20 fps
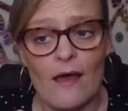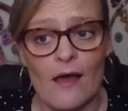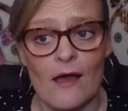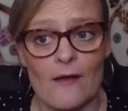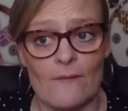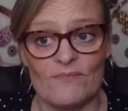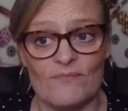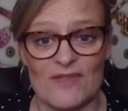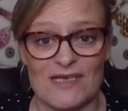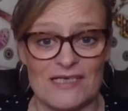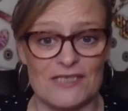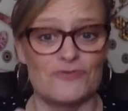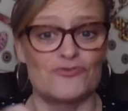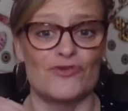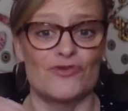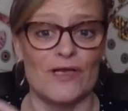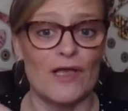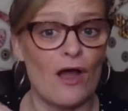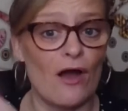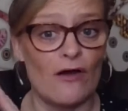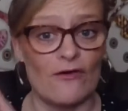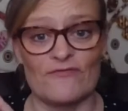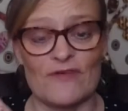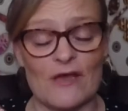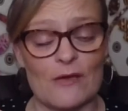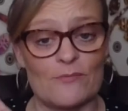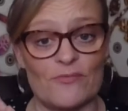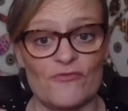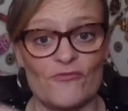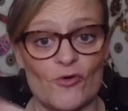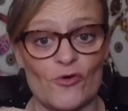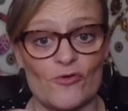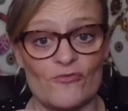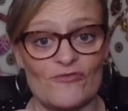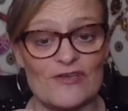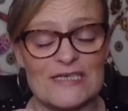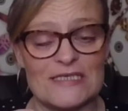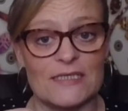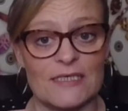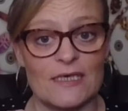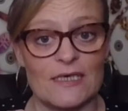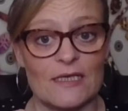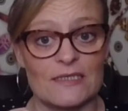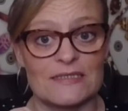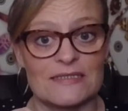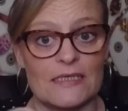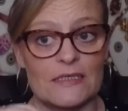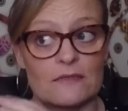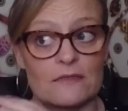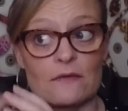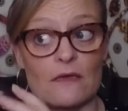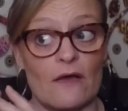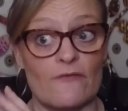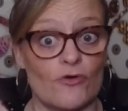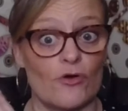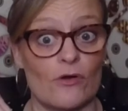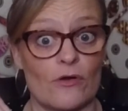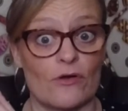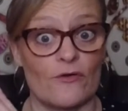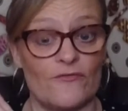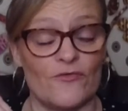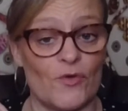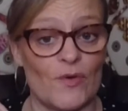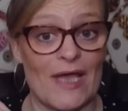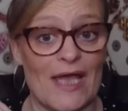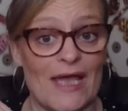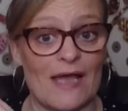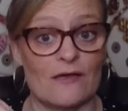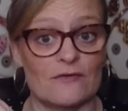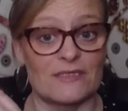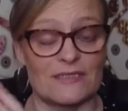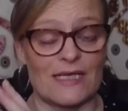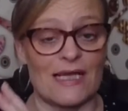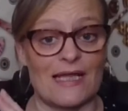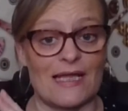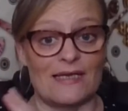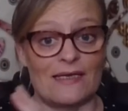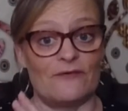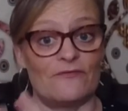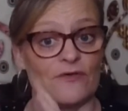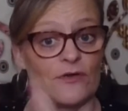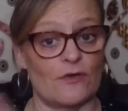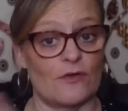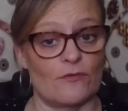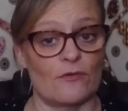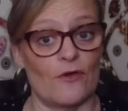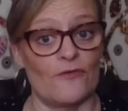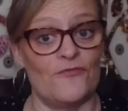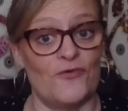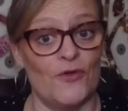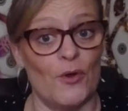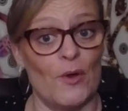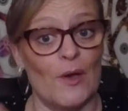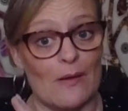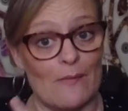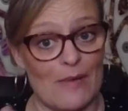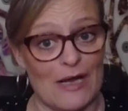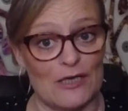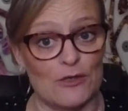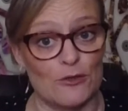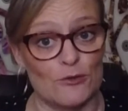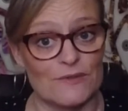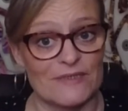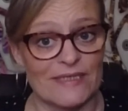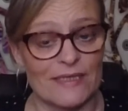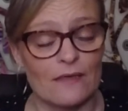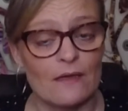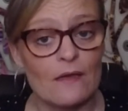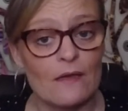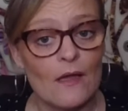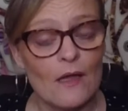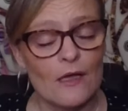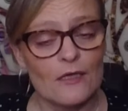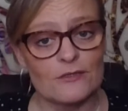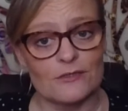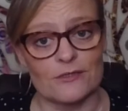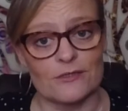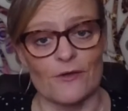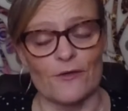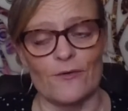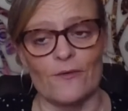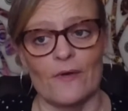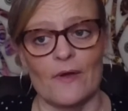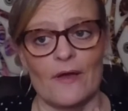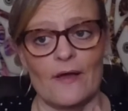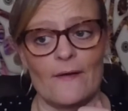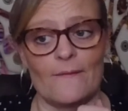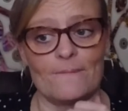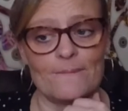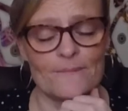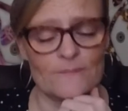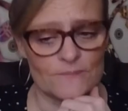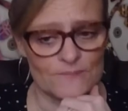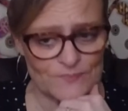Um, literally half hour before a reading, I said, I've got to go view a house, and if I don't go view it, I might lose it. So um,